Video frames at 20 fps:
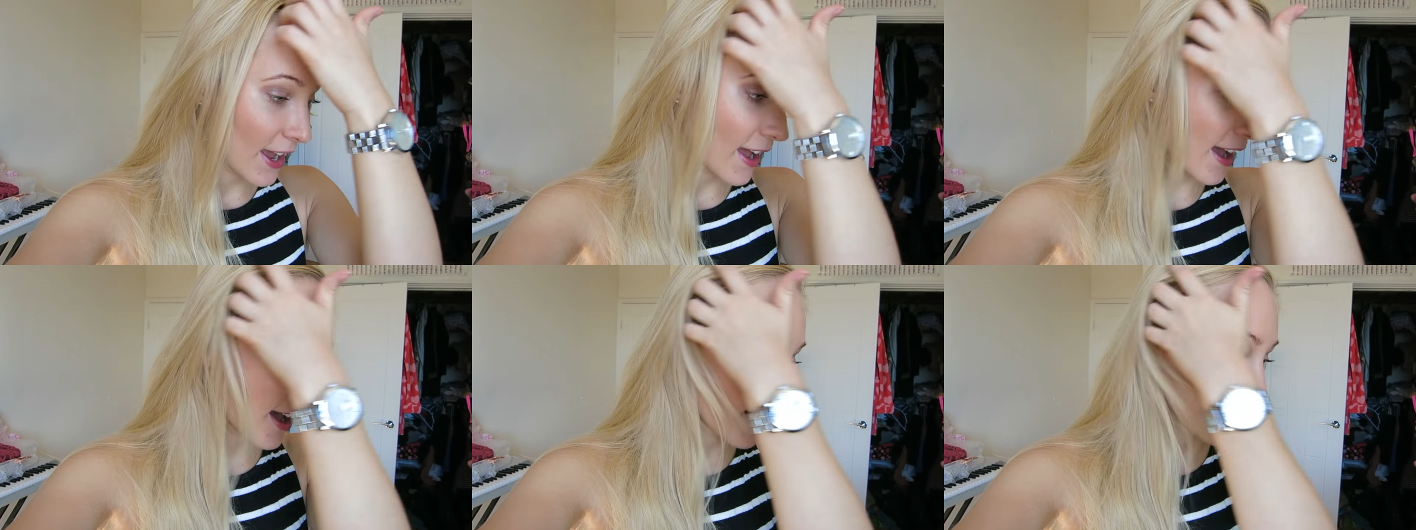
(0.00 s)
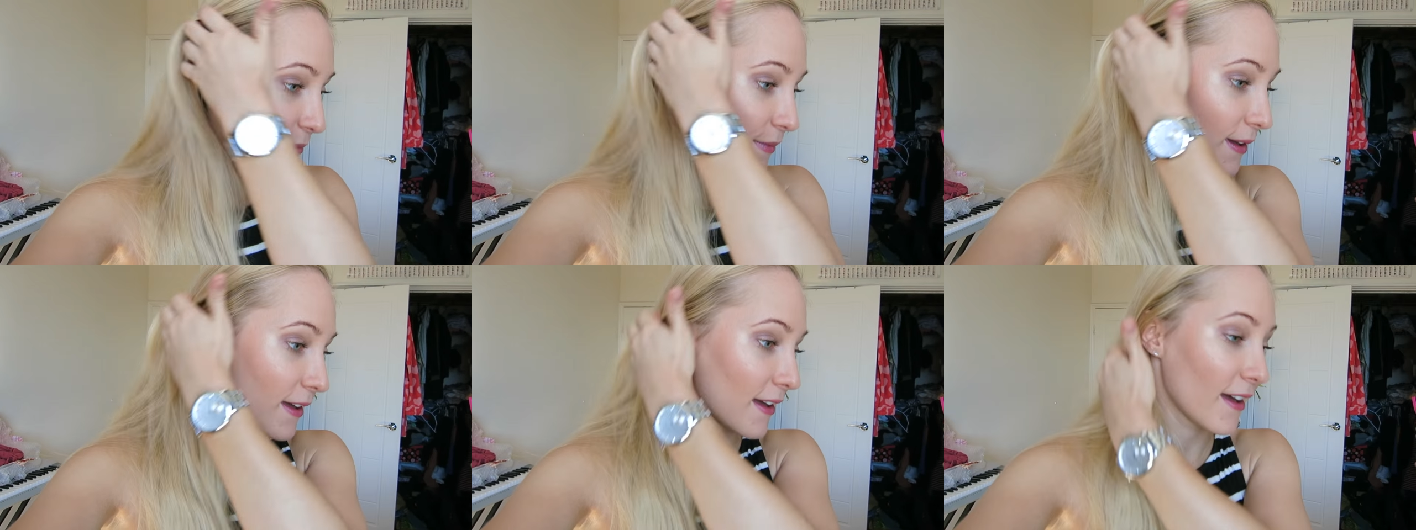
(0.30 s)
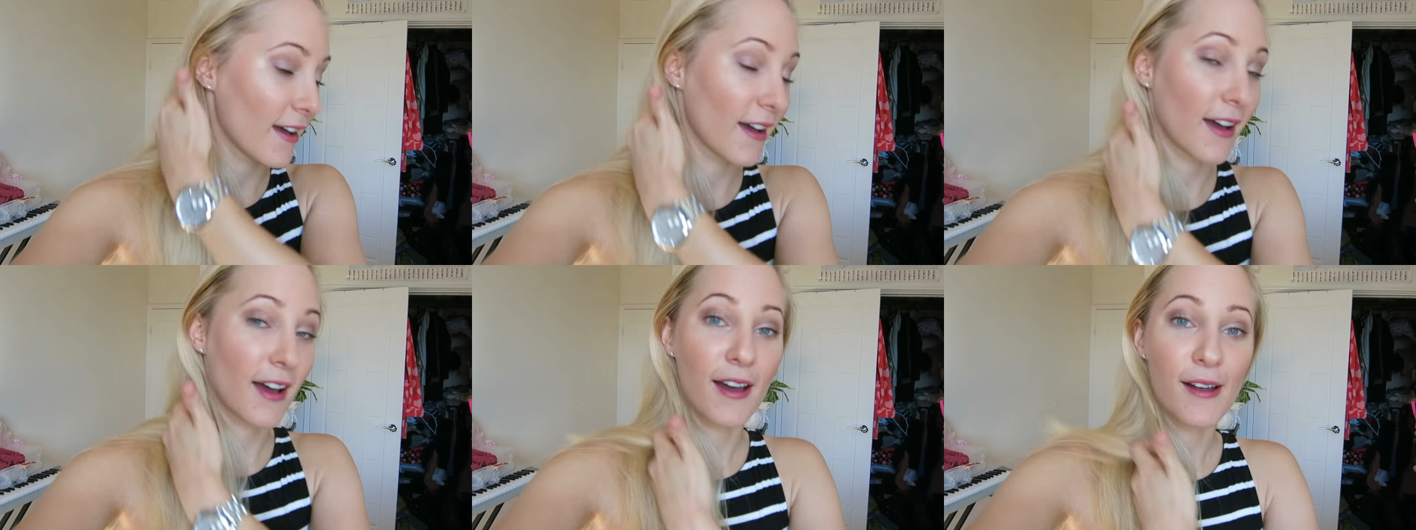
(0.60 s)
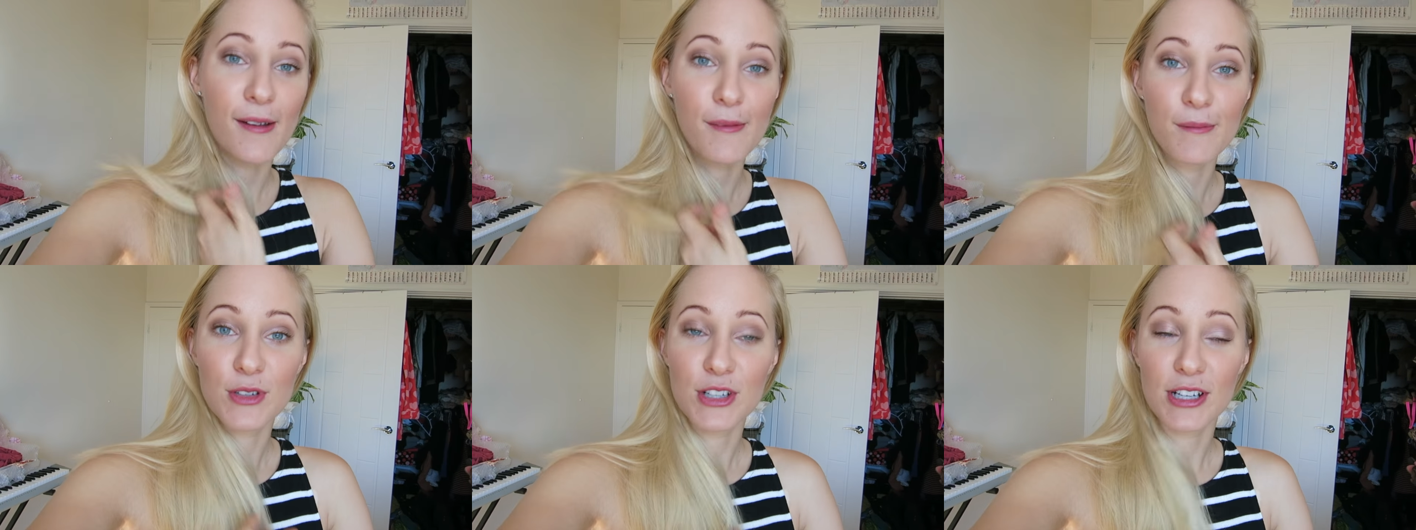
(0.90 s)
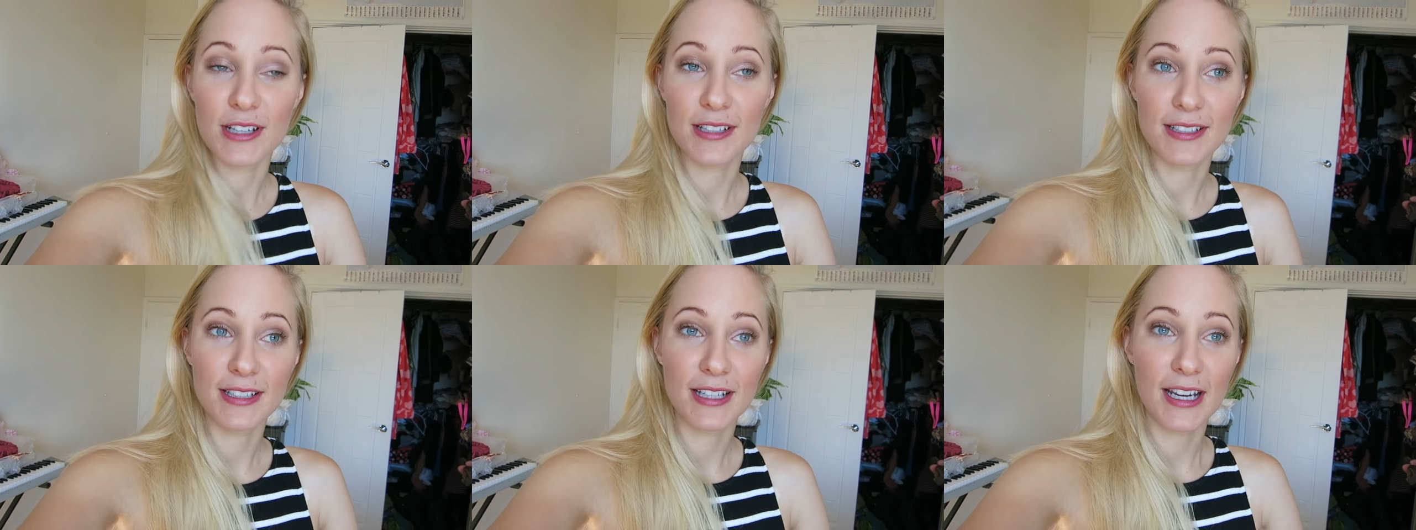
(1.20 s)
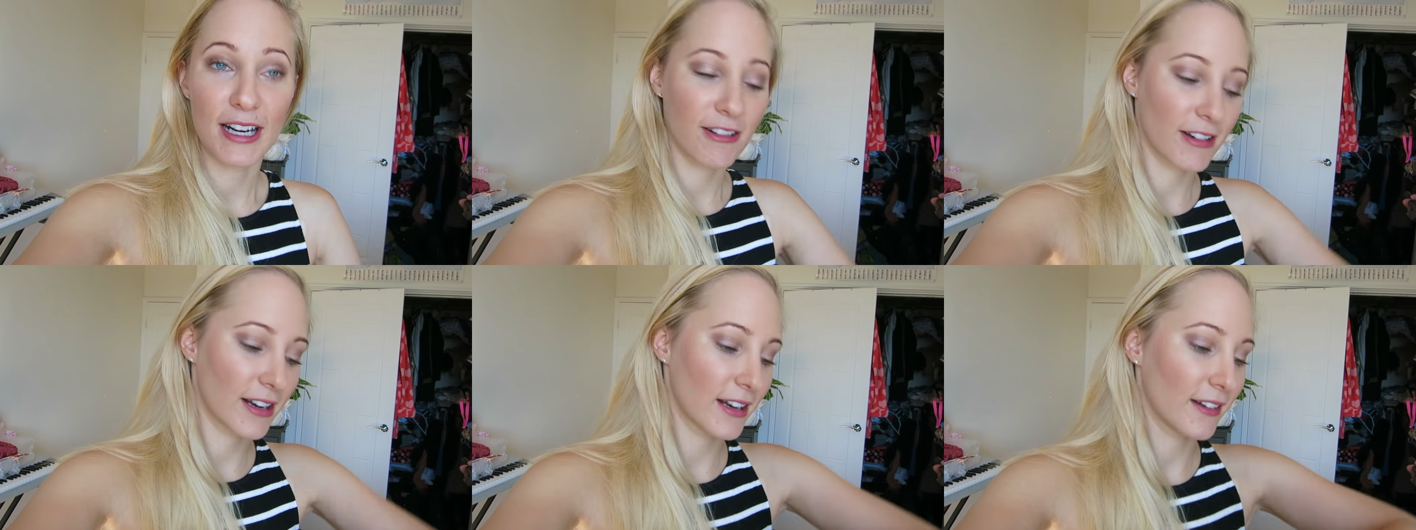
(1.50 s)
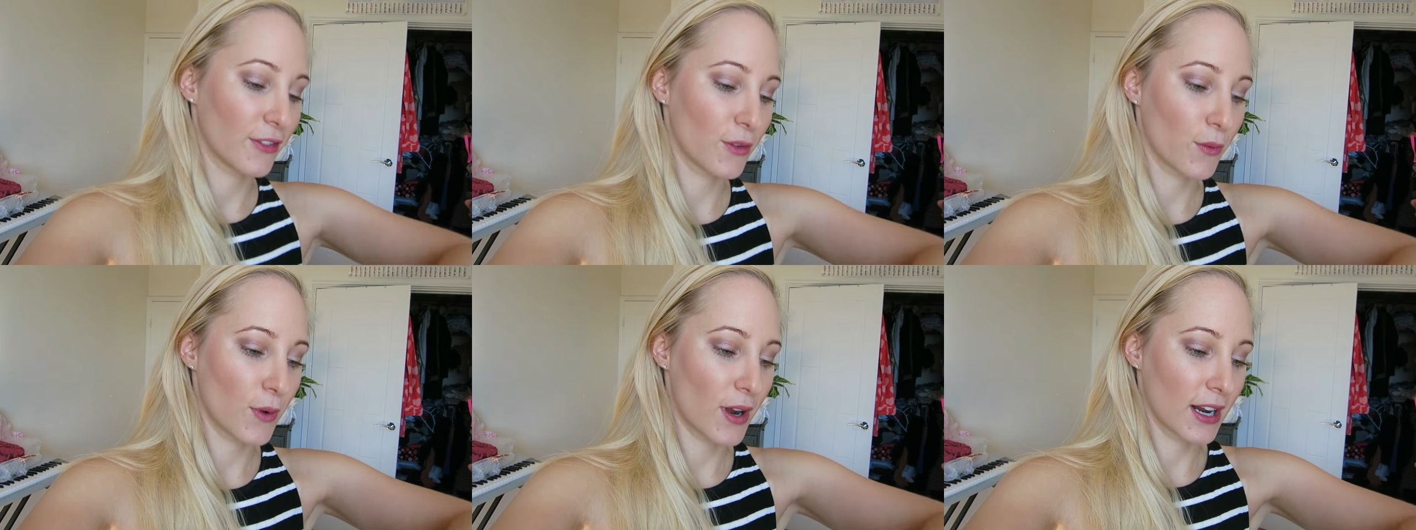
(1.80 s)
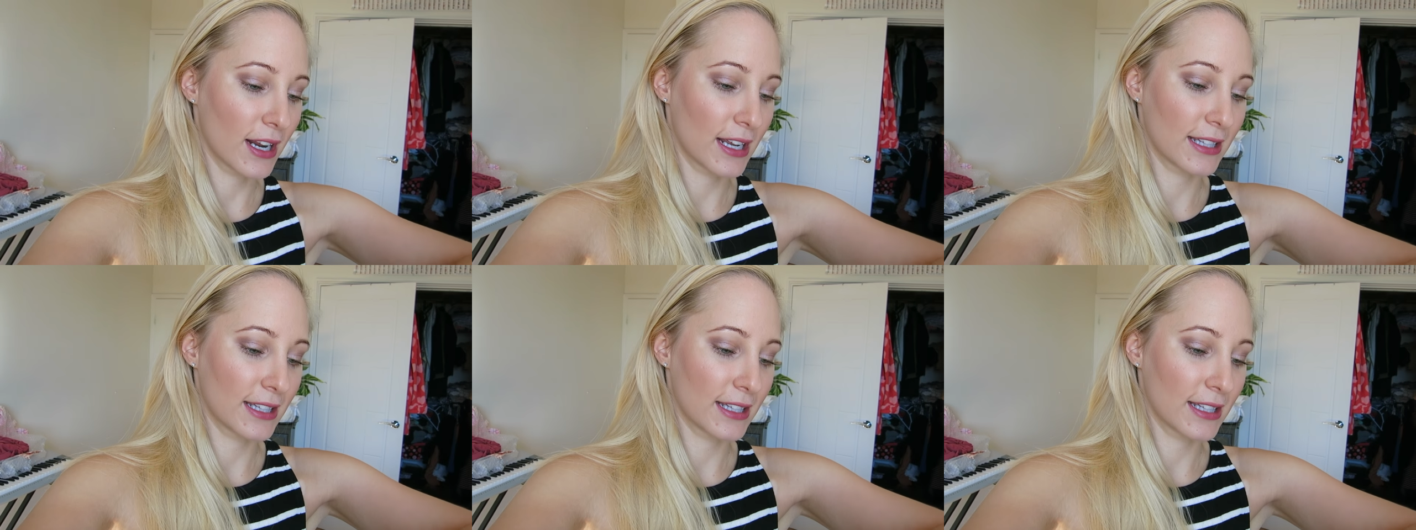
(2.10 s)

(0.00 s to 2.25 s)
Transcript: um, I'm just getting ready for work.